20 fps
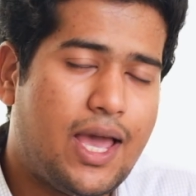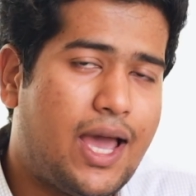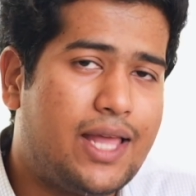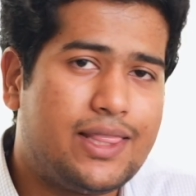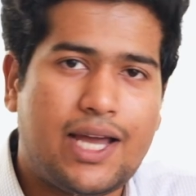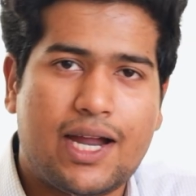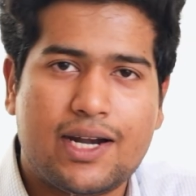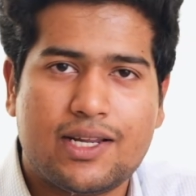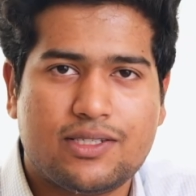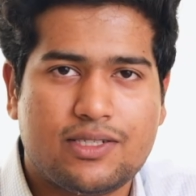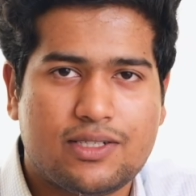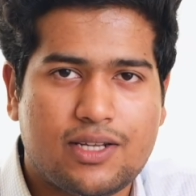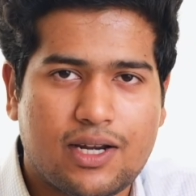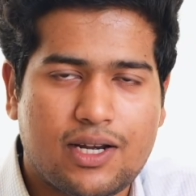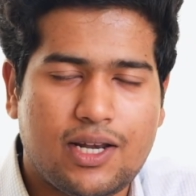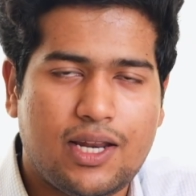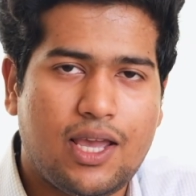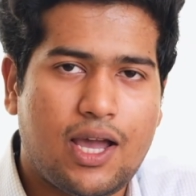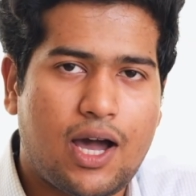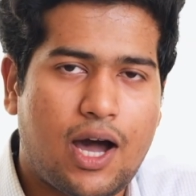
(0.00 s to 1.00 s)
and that is
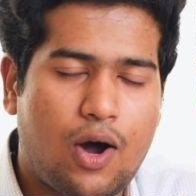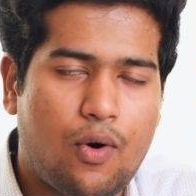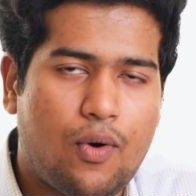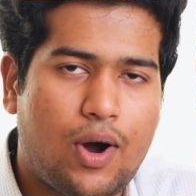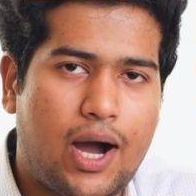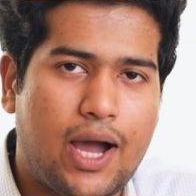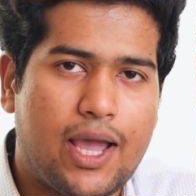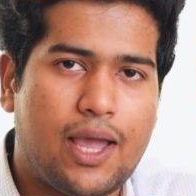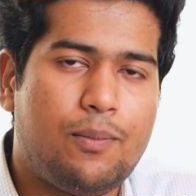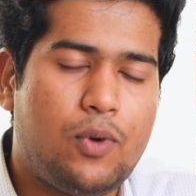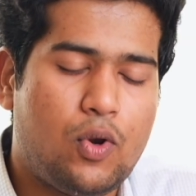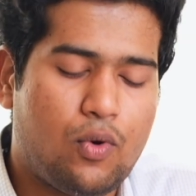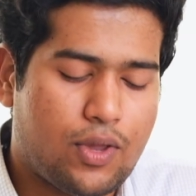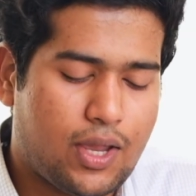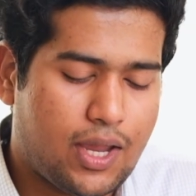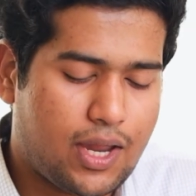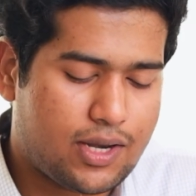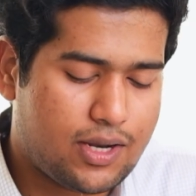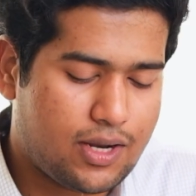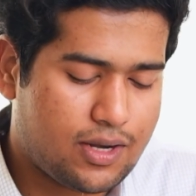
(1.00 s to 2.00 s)
strictly how I am
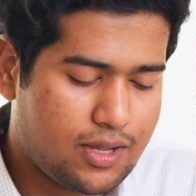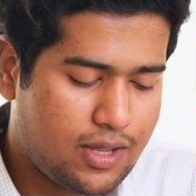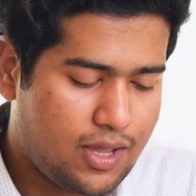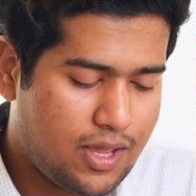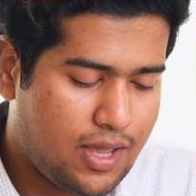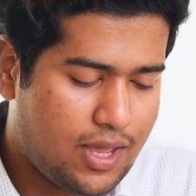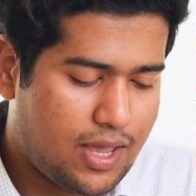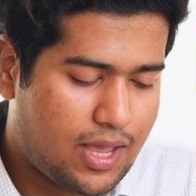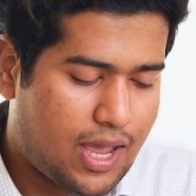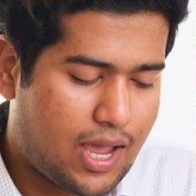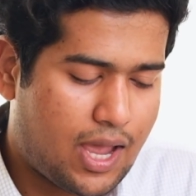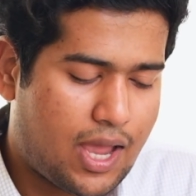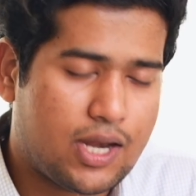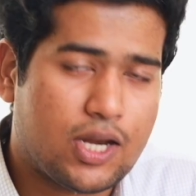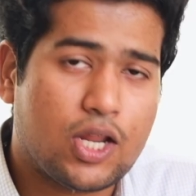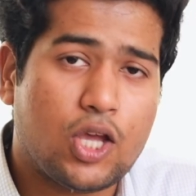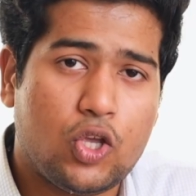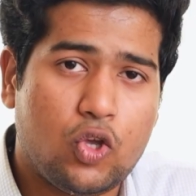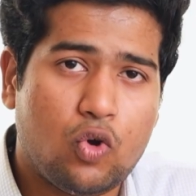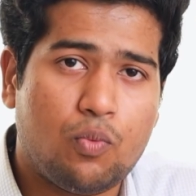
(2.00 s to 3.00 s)
looking at it.
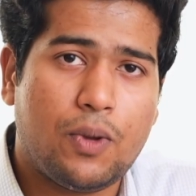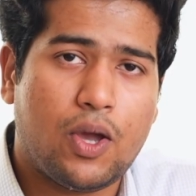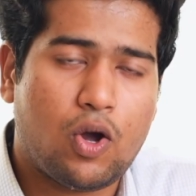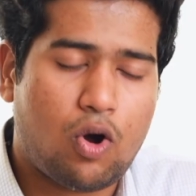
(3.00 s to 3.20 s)
And you may